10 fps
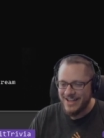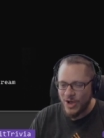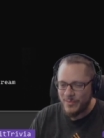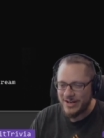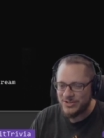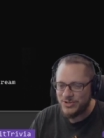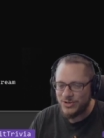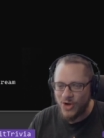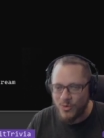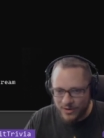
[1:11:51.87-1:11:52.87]
didn't do
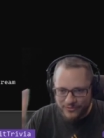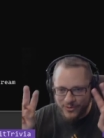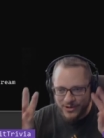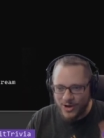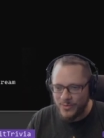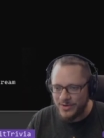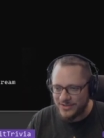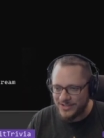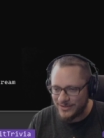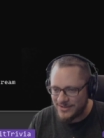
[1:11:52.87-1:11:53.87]
your homework for you. I hope you
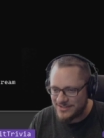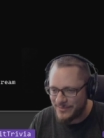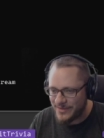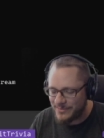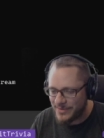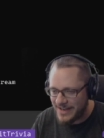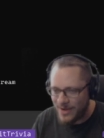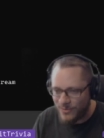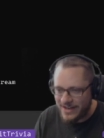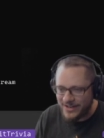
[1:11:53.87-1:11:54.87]
actually learned something. But
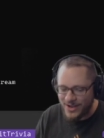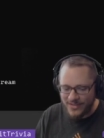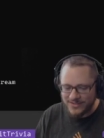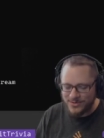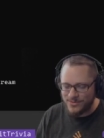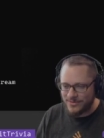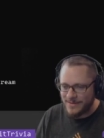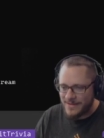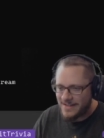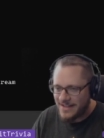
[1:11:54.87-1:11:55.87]
yeah, way to go. That's cool.
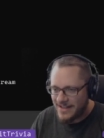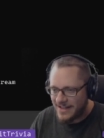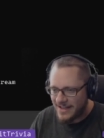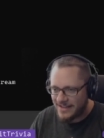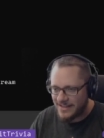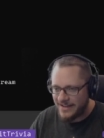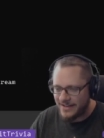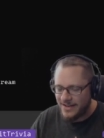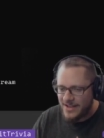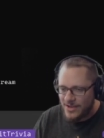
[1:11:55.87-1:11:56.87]
I like
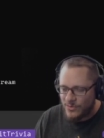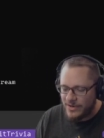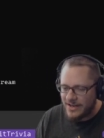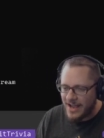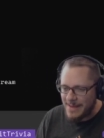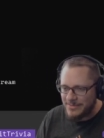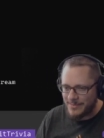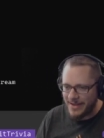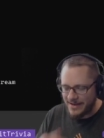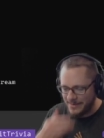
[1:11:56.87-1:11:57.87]
it. We need a hype
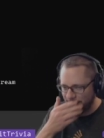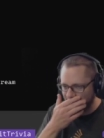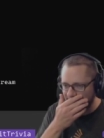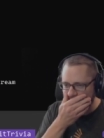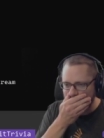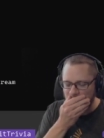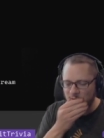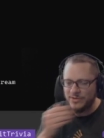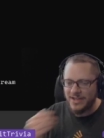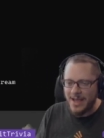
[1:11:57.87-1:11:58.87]
command, M. Grows.
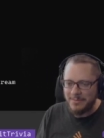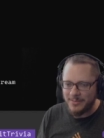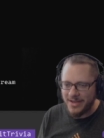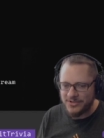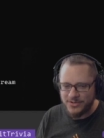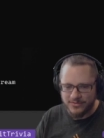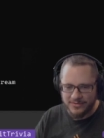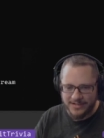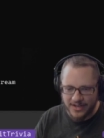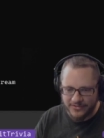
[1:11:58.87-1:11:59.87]
What would the hype command do,
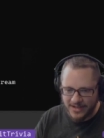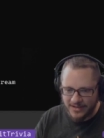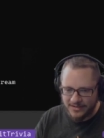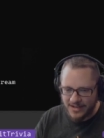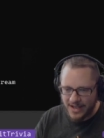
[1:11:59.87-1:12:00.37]
Calvin Allen? I